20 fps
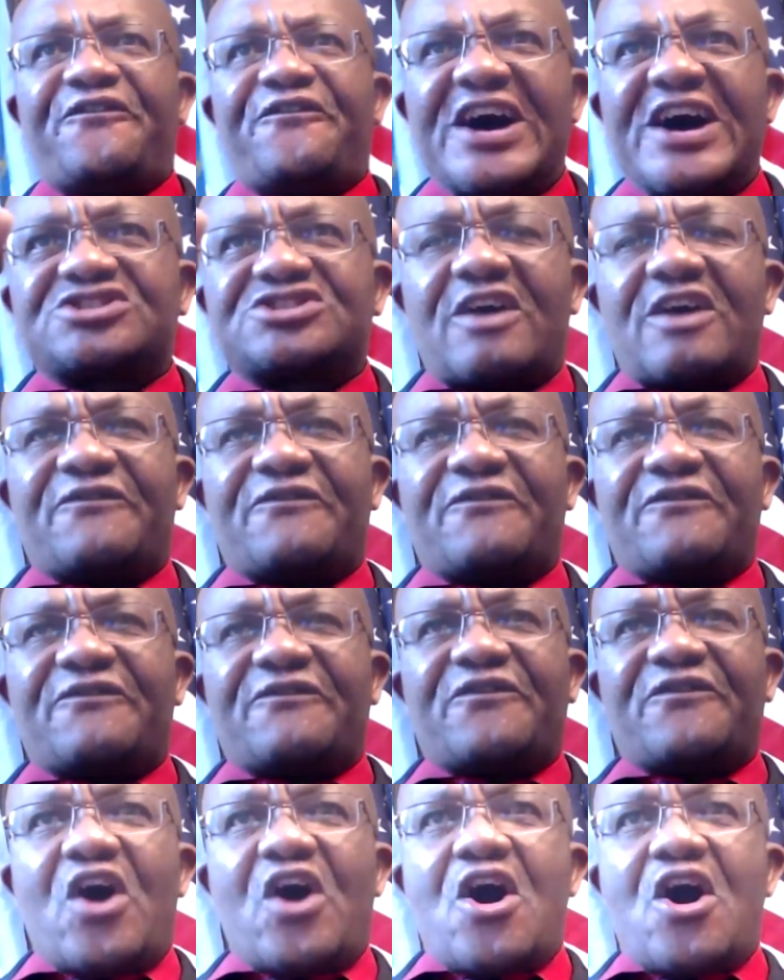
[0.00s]
First
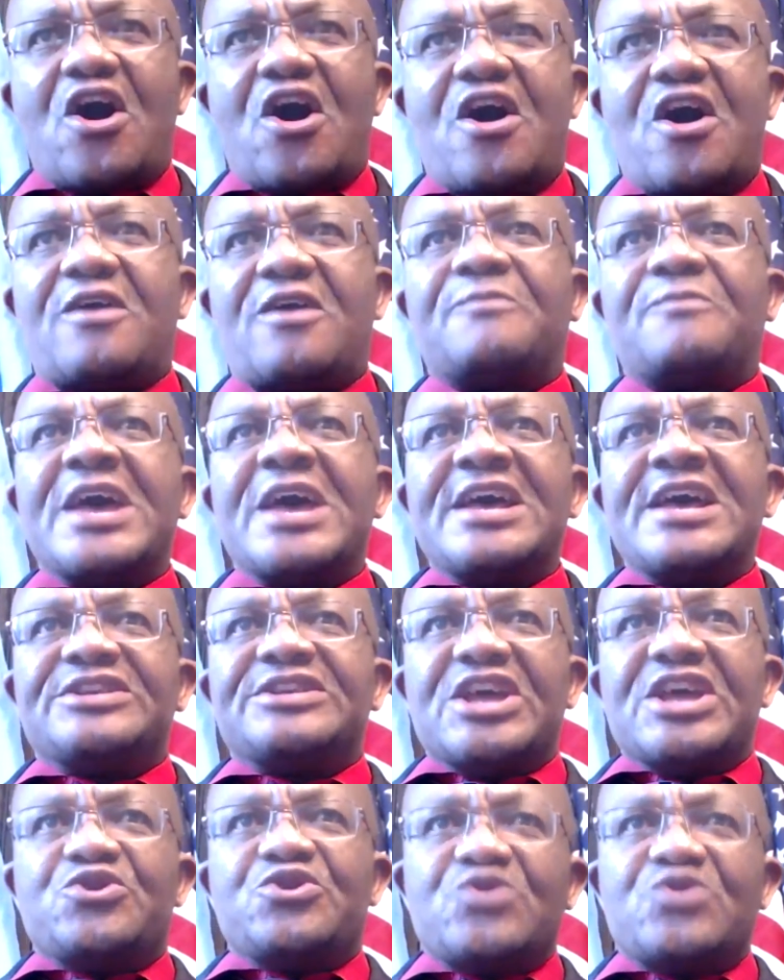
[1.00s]
of all, the
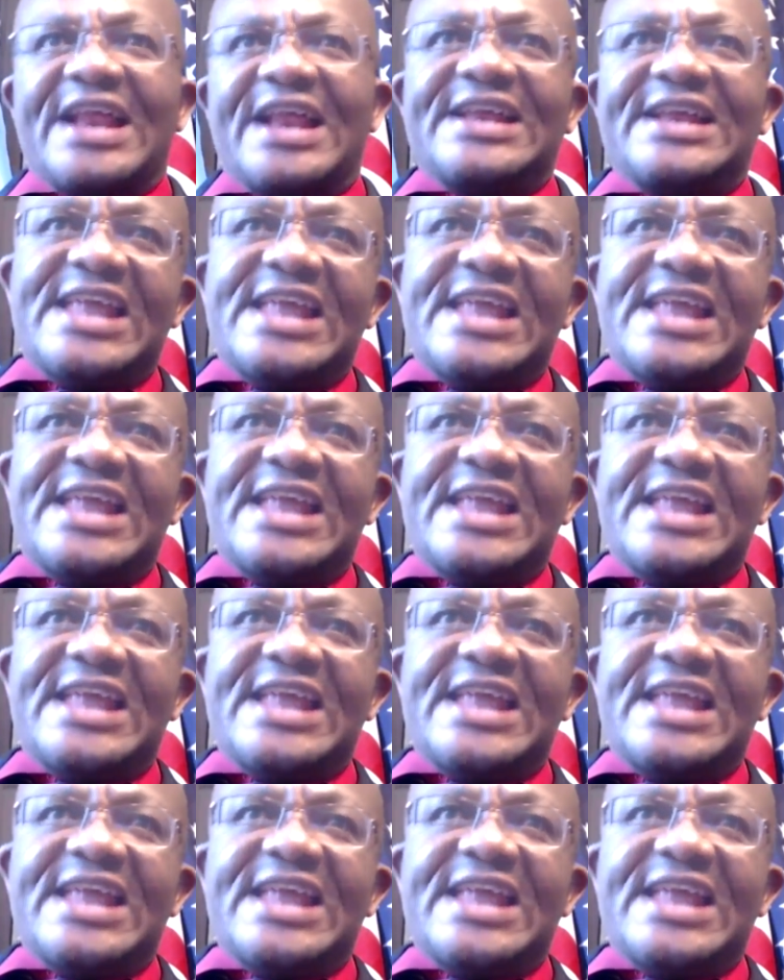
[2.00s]
United